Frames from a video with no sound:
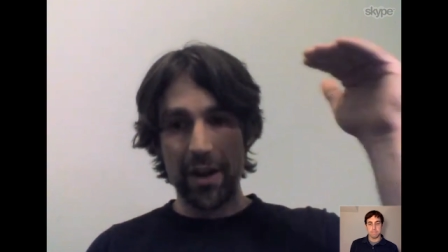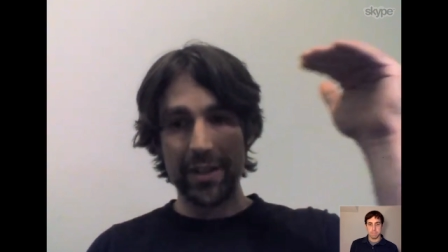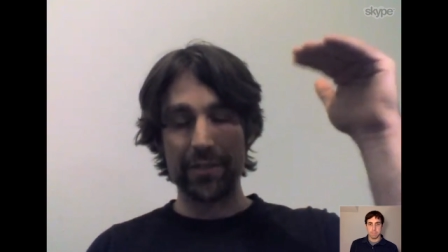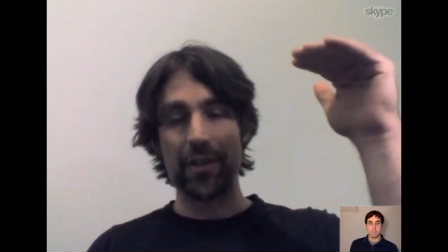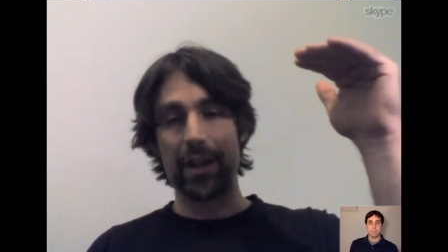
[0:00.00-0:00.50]

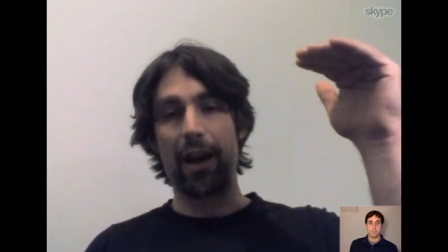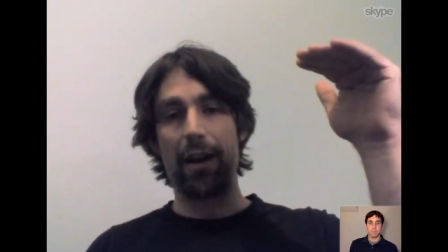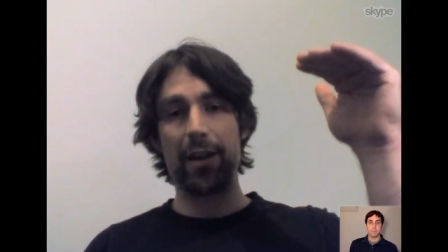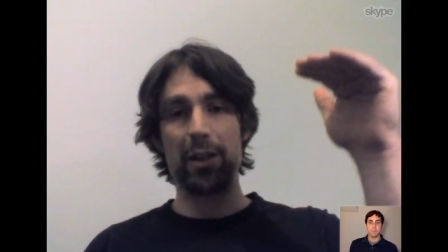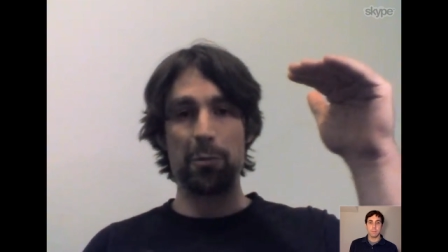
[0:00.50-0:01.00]
rated really
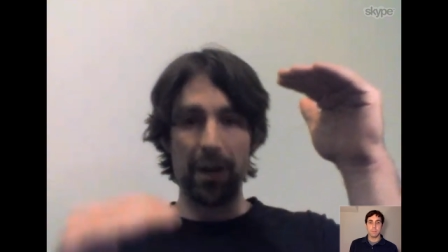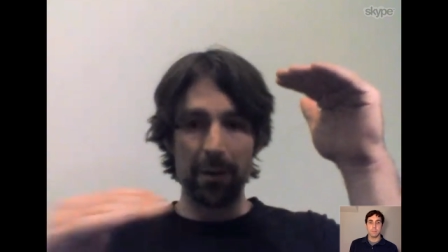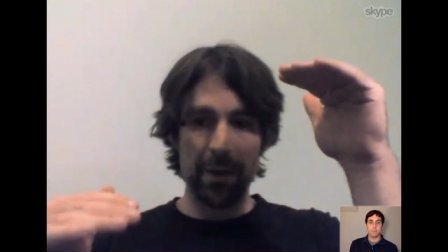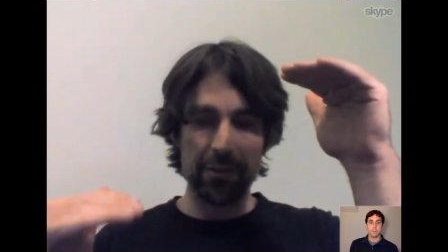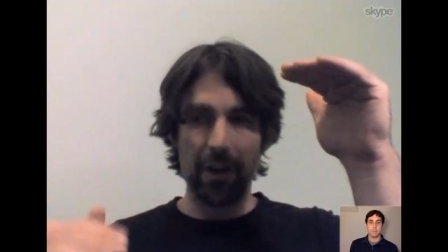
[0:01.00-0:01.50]
high and
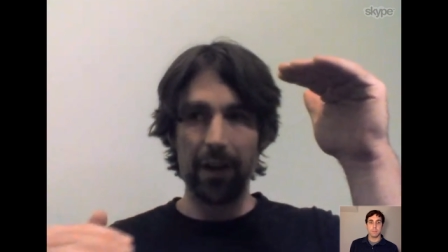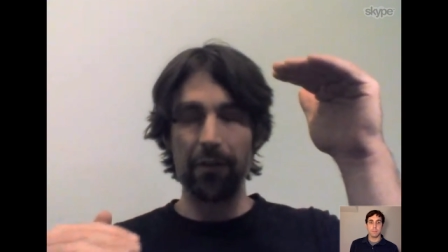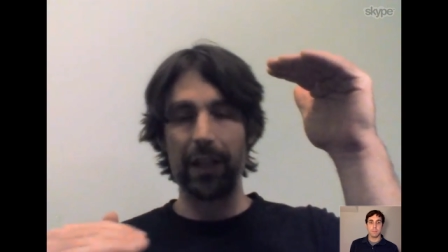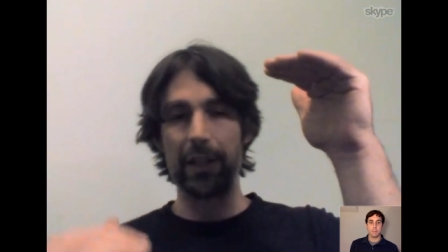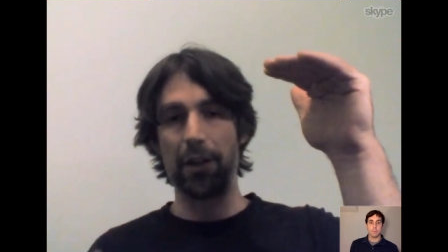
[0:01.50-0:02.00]
competitor B is
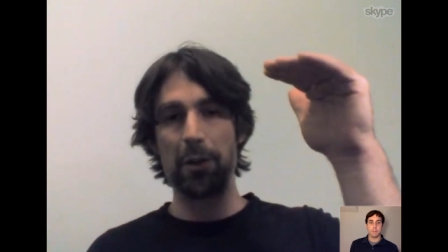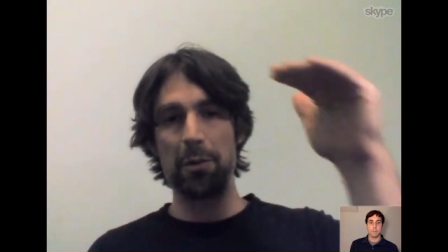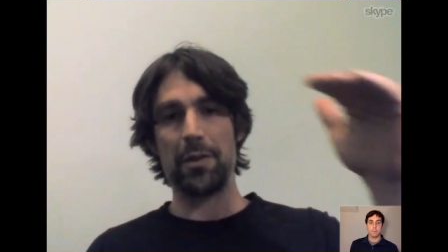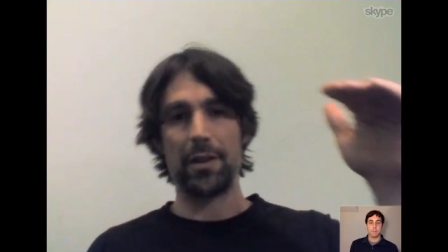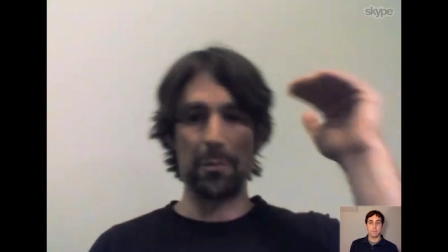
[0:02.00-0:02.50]
rated really
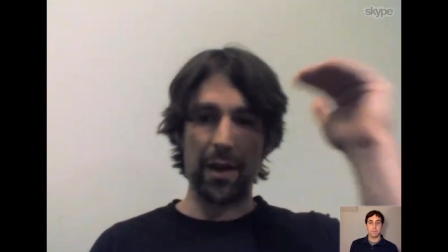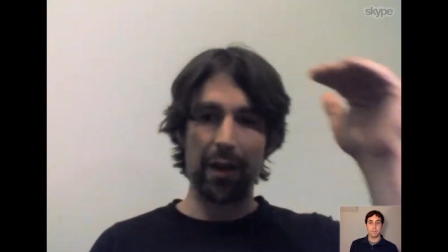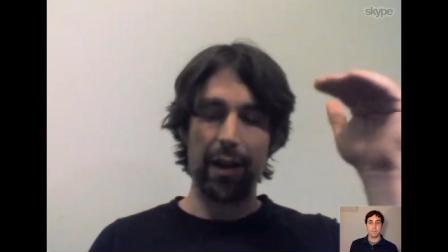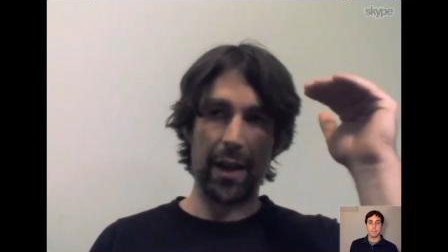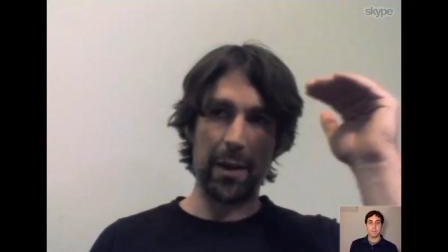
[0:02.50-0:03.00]
low, and
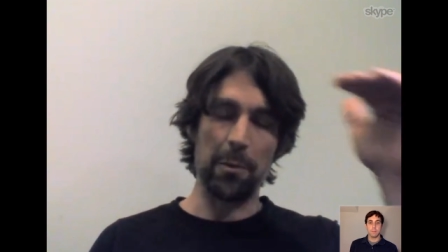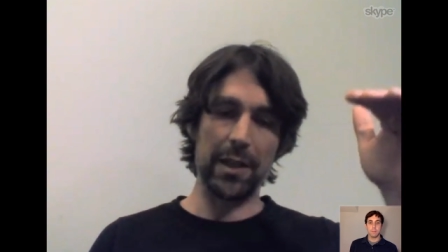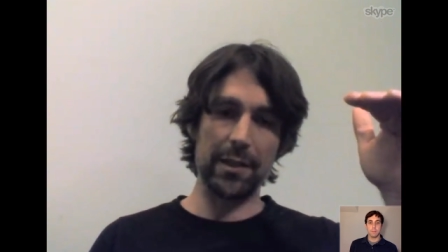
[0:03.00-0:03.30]
competitor A